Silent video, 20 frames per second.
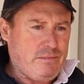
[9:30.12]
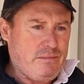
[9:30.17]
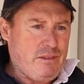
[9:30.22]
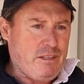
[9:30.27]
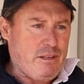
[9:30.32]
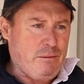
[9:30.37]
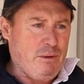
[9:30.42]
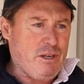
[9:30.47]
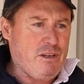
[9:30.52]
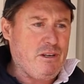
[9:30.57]

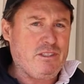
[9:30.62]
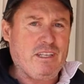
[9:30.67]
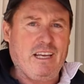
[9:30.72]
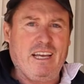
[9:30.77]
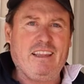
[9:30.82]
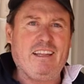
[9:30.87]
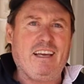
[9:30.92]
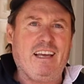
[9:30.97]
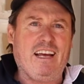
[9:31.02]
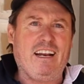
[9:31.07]
because
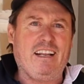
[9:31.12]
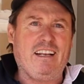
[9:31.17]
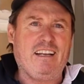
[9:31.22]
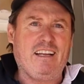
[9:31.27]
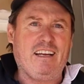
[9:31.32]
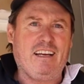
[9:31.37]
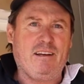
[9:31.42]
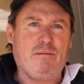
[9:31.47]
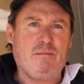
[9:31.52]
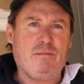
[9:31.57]
they had
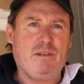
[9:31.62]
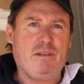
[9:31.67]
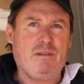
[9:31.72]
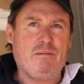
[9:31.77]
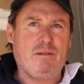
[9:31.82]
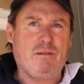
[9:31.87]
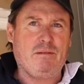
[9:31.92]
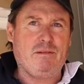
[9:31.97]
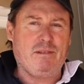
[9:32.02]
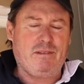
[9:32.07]

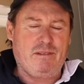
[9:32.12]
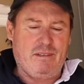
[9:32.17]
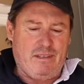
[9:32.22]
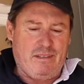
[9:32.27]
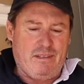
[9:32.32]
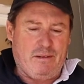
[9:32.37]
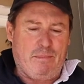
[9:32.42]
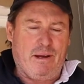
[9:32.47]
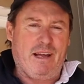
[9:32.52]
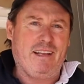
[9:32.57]

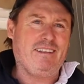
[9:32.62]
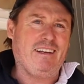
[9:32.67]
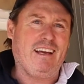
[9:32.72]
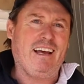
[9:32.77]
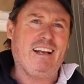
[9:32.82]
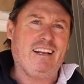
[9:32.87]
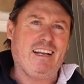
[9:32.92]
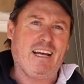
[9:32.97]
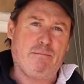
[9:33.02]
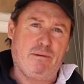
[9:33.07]
the punter
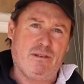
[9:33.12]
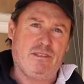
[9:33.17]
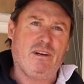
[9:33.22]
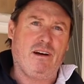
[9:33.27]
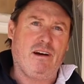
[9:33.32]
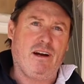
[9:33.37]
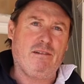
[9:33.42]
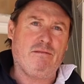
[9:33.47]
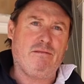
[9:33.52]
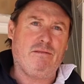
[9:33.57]
had an
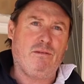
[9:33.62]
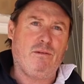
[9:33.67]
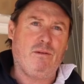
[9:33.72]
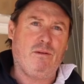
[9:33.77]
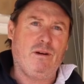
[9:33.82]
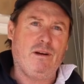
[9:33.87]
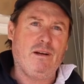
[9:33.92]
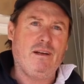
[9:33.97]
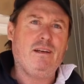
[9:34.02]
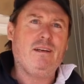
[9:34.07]
appetite
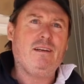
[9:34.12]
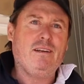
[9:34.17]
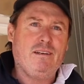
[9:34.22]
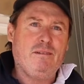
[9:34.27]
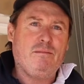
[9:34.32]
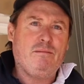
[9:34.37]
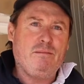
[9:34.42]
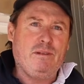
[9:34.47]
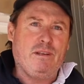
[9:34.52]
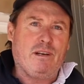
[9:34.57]
for,
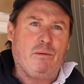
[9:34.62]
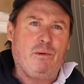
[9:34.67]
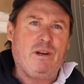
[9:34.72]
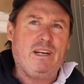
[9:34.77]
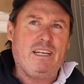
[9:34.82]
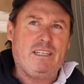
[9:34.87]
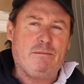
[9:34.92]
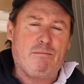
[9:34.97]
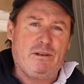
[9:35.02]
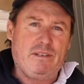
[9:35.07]
we
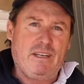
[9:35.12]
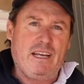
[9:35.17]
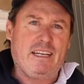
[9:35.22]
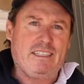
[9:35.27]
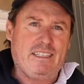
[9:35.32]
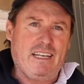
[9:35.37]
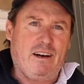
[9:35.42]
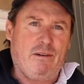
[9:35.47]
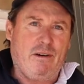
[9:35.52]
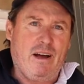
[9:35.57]
need to
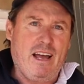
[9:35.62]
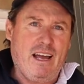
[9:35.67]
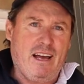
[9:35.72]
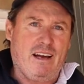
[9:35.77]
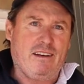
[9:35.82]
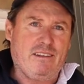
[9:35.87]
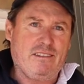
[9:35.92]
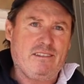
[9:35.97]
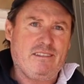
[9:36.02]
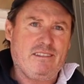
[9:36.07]
protect our
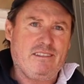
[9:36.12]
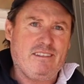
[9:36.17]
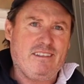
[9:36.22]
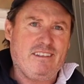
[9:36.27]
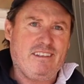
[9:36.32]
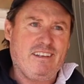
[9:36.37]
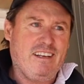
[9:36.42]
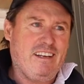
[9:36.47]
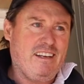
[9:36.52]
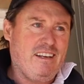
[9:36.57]
house.
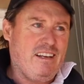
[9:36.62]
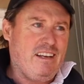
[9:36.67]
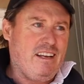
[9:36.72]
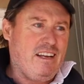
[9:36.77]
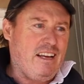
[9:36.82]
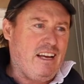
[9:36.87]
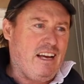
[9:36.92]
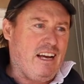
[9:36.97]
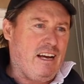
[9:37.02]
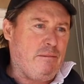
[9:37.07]

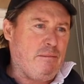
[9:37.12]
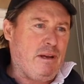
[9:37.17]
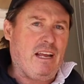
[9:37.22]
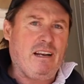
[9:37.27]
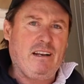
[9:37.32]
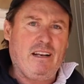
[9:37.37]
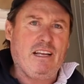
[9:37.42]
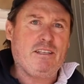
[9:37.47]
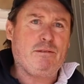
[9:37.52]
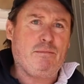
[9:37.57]

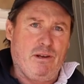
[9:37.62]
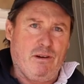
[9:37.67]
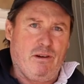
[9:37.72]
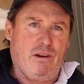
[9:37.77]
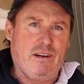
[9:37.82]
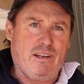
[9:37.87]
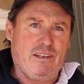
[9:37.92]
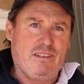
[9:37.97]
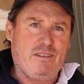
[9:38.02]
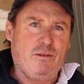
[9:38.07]
And let's be
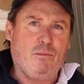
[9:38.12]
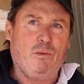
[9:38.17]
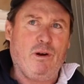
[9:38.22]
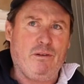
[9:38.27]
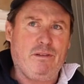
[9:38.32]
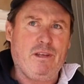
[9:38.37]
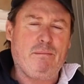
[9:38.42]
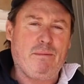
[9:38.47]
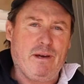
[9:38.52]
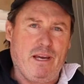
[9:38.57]
honest,
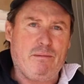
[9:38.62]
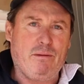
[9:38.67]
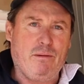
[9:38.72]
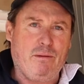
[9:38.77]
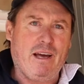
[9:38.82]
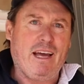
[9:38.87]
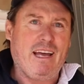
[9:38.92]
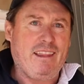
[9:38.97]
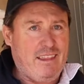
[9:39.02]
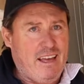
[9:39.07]
wealthy people
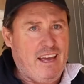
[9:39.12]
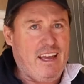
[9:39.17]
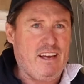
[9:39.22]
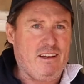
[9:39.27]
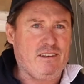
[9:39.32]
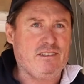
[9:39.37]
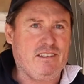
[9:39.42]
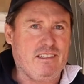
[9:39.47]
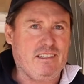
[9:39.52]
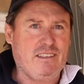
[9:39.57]
had the
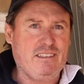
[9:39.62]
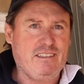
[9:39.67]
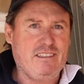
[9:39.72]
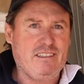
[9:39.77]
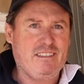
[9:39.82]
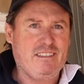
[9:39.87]
houses.